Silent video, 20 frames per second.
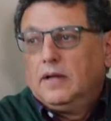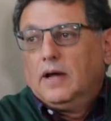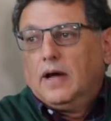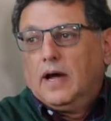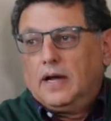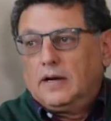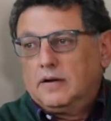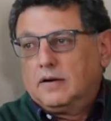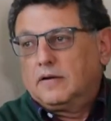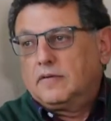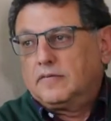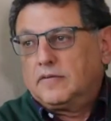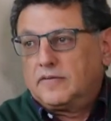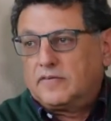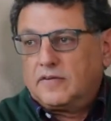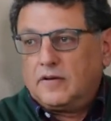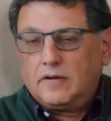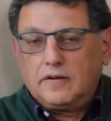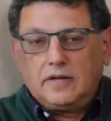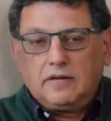And all of a
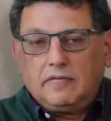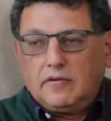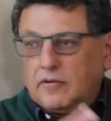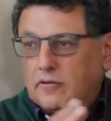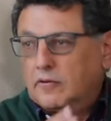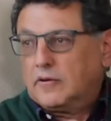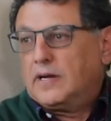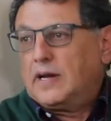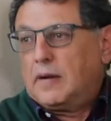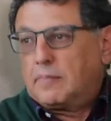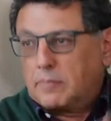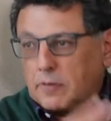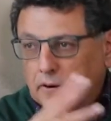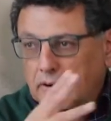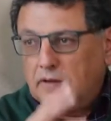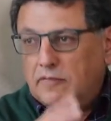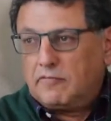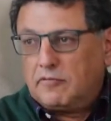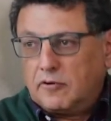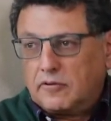sudden, if you need a
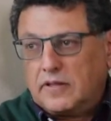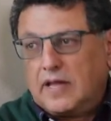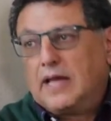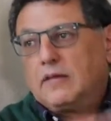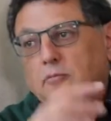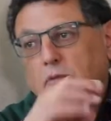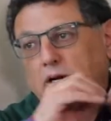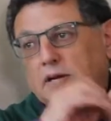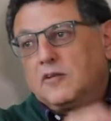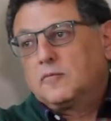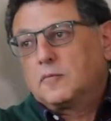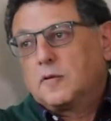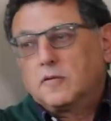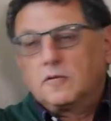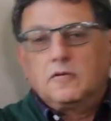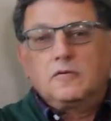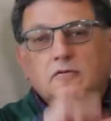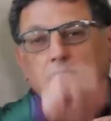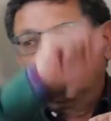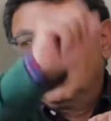protein for that, well, it's
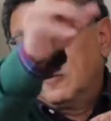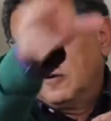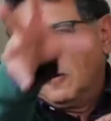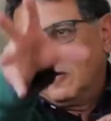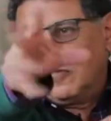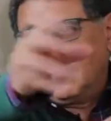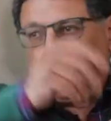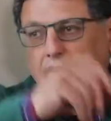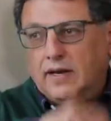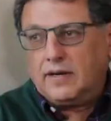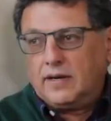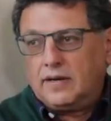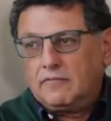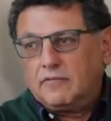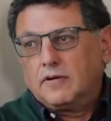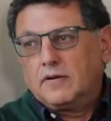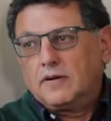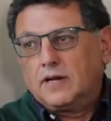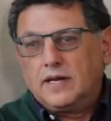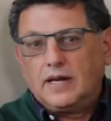produced to go there. If
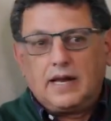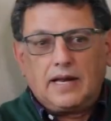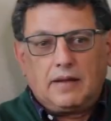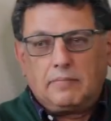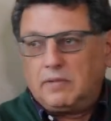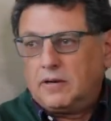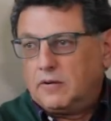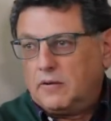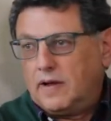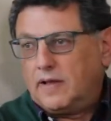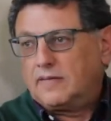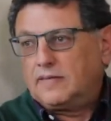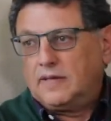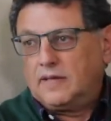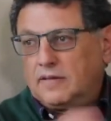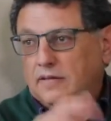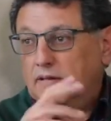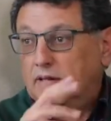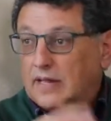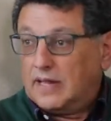you need an amino acid
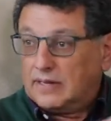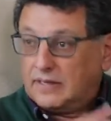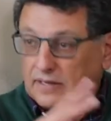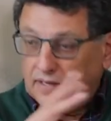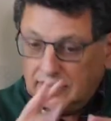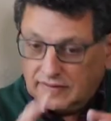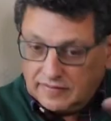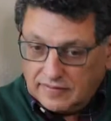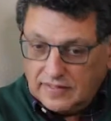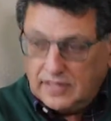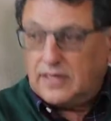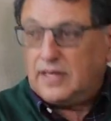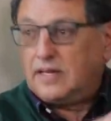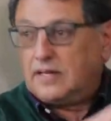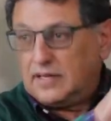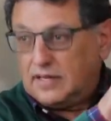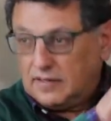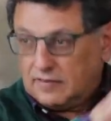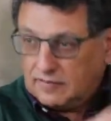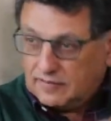that is needed,
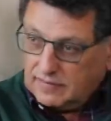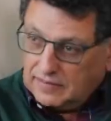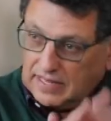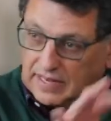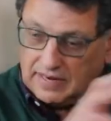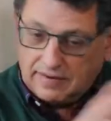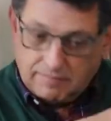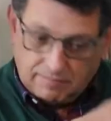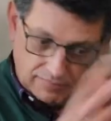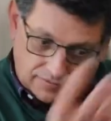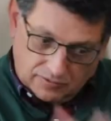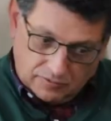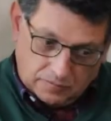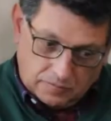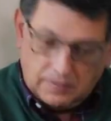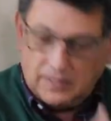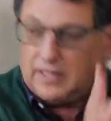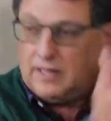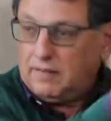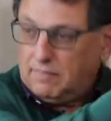it's there to
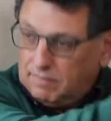be